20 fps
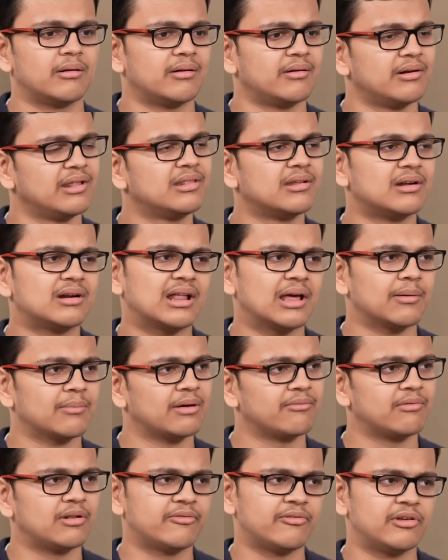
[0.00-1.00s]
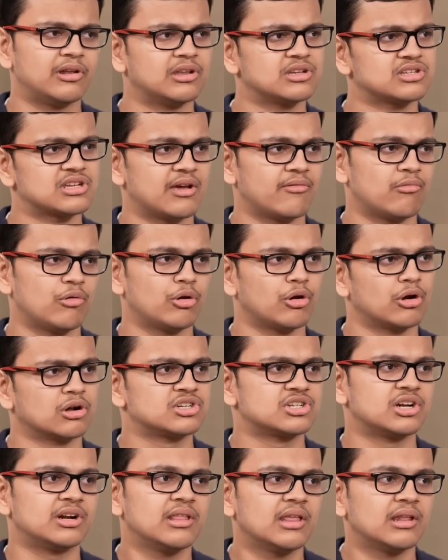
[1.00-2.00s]
dinner time, I will finish. I will not
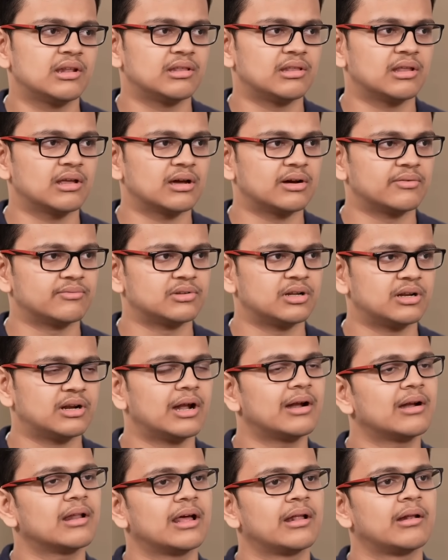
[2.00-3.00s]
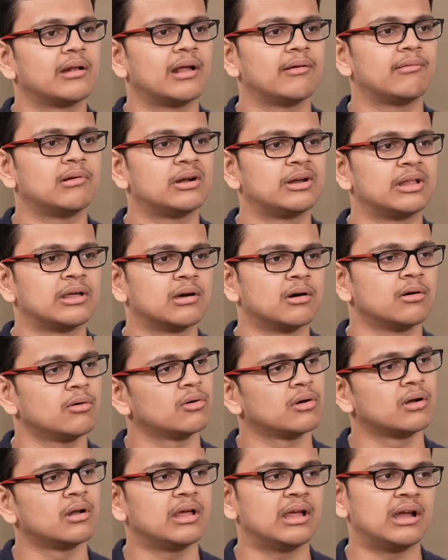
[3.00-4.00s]
study anything after that. And I will take a
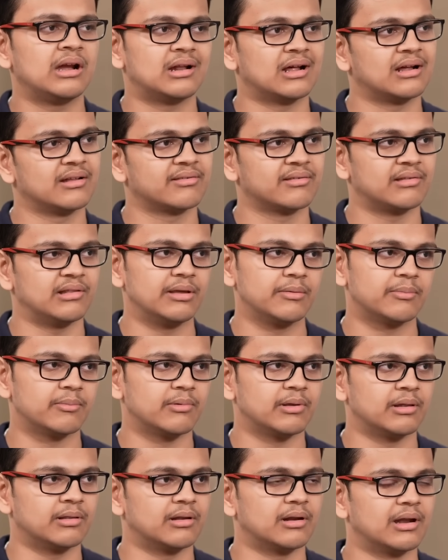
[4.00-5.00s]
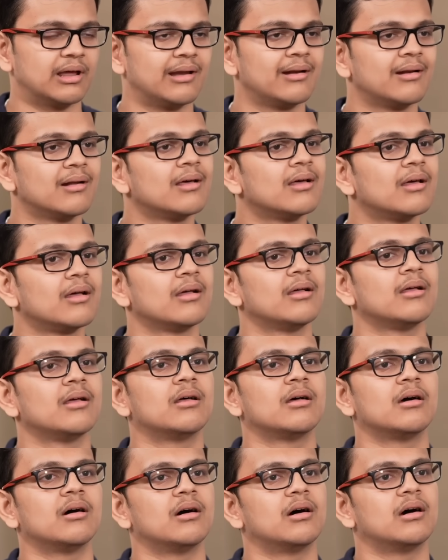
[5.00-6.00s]
good 8 hours sleep in the night.
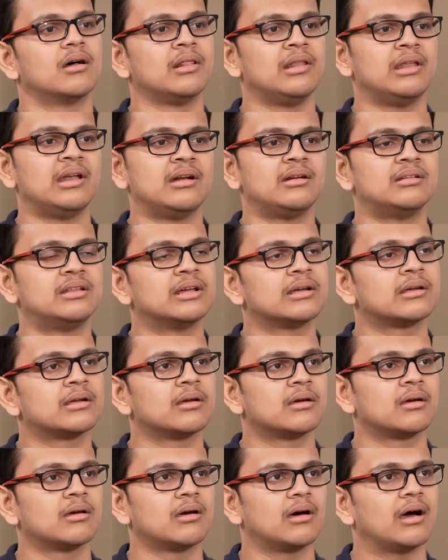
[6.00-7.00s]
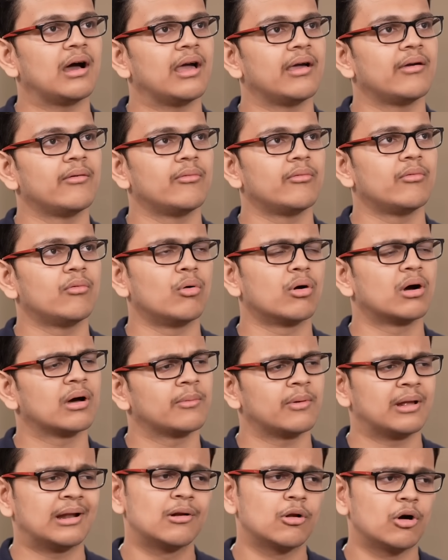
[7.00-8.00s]
NEET day, I woke
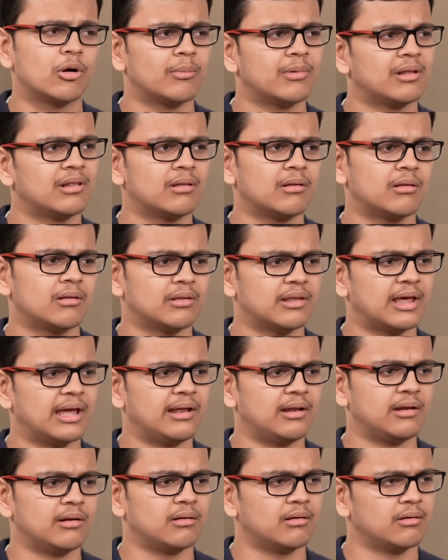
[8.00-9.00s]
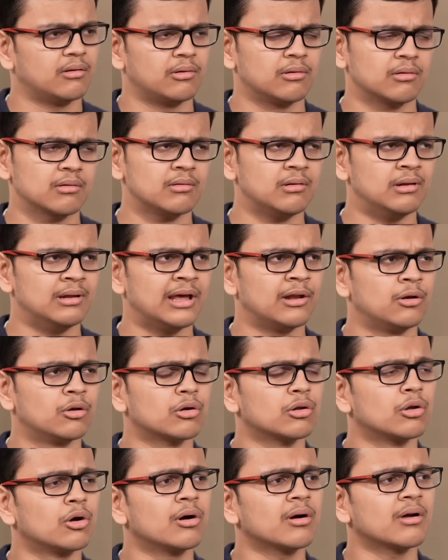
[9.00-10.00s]
up at normal 9
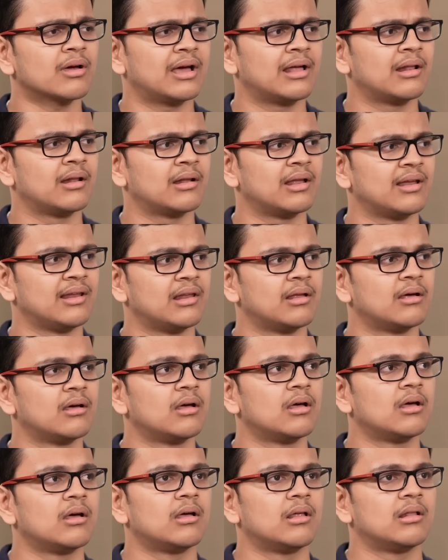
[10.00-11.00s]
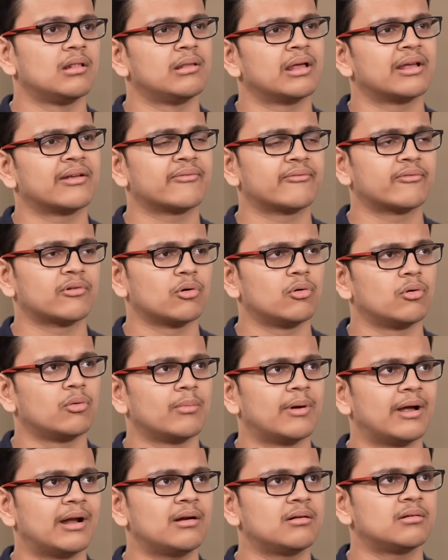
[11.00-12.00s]
o'clock and I left
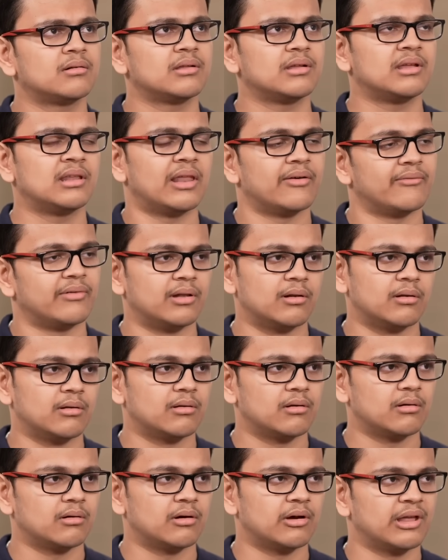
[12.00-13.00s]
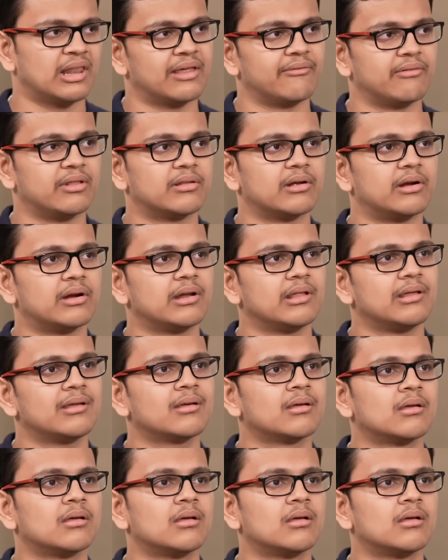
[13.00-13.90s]
home at 11:30.